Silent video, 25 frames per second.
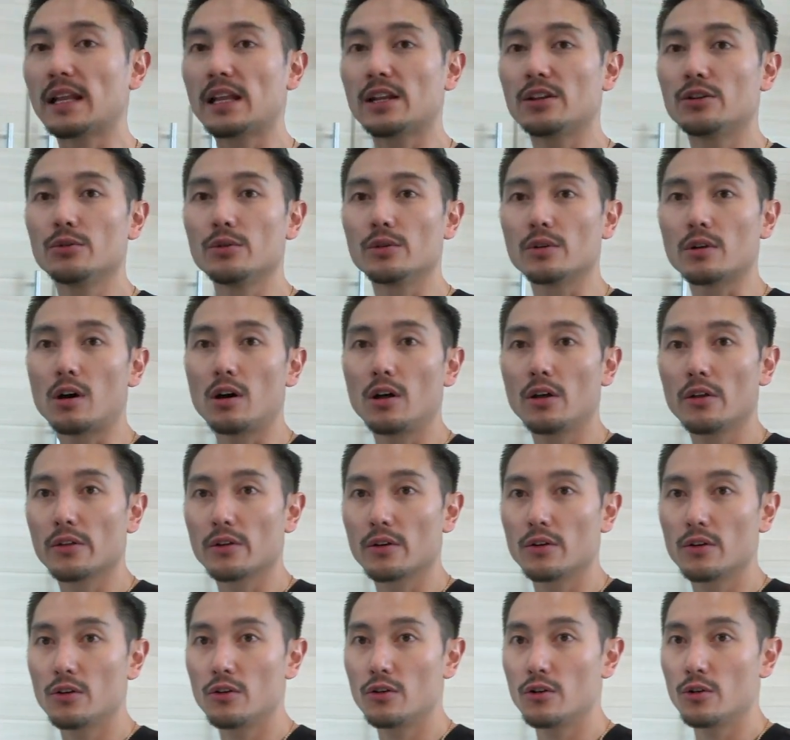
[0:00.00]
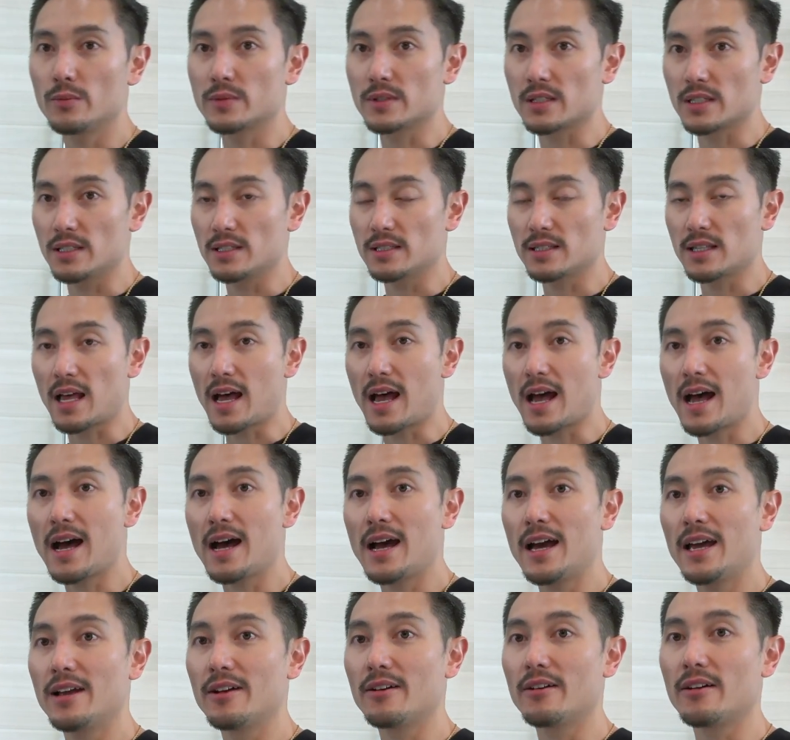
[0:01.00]
that they do in all of their homes is the
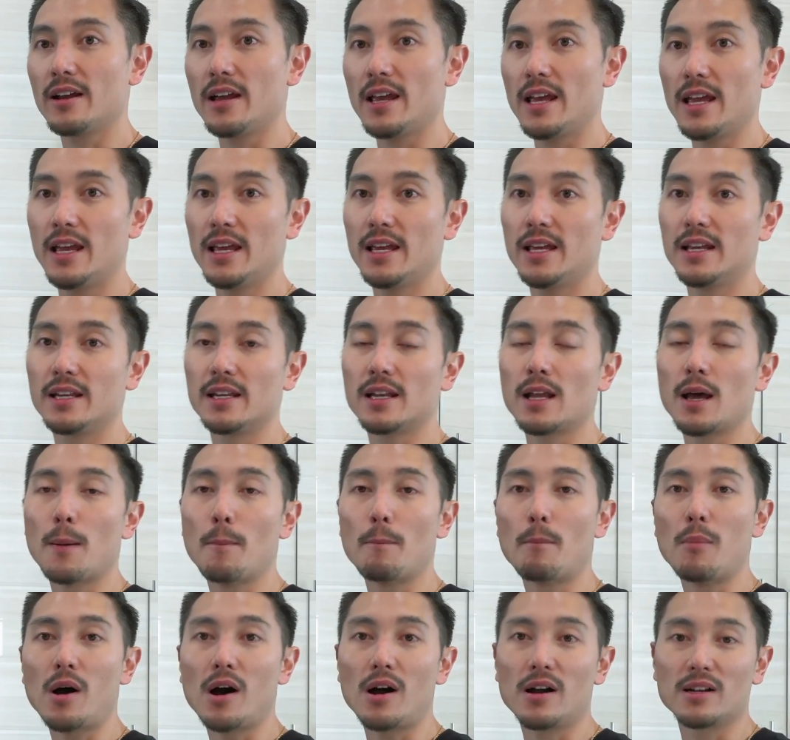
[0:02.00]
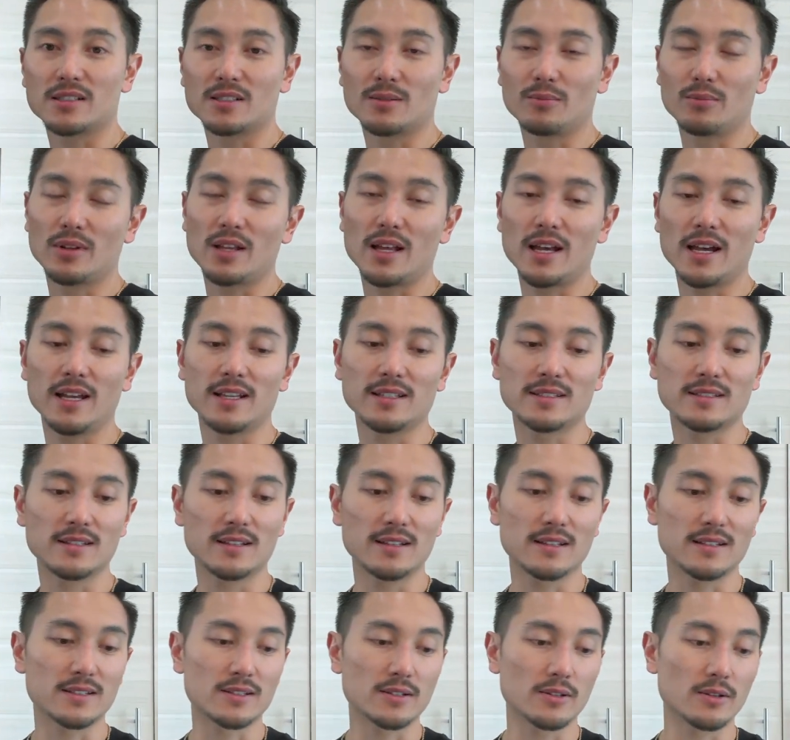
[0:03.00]
higher end Bosch
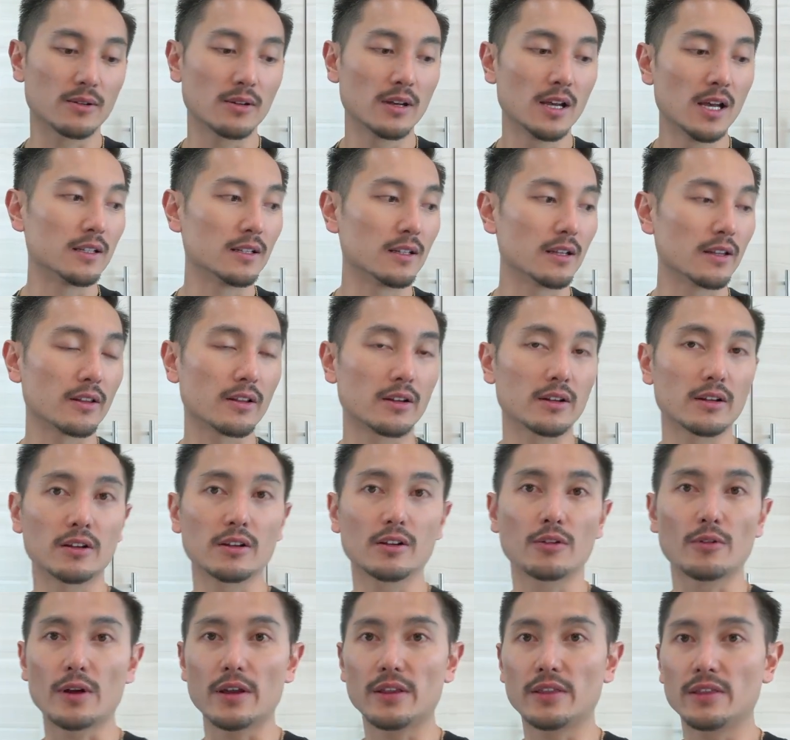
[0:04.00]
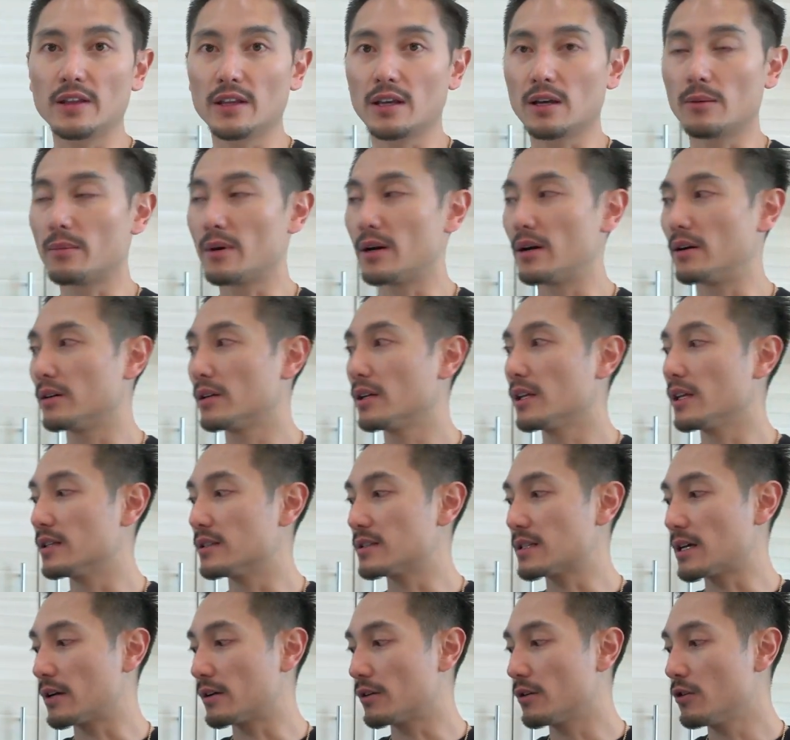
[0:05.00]
appliances. So another great thing about
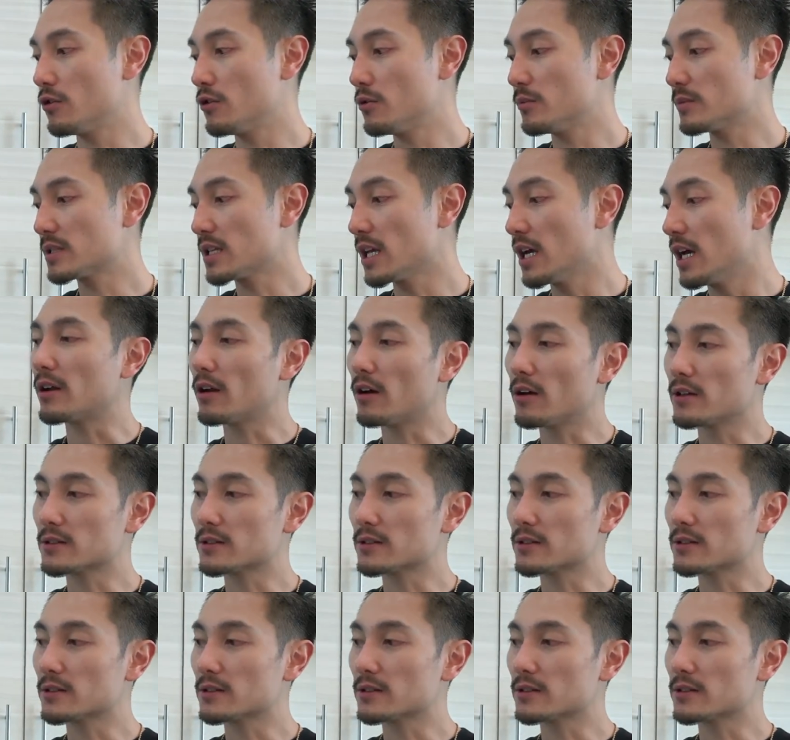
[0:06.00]
in-town homes. And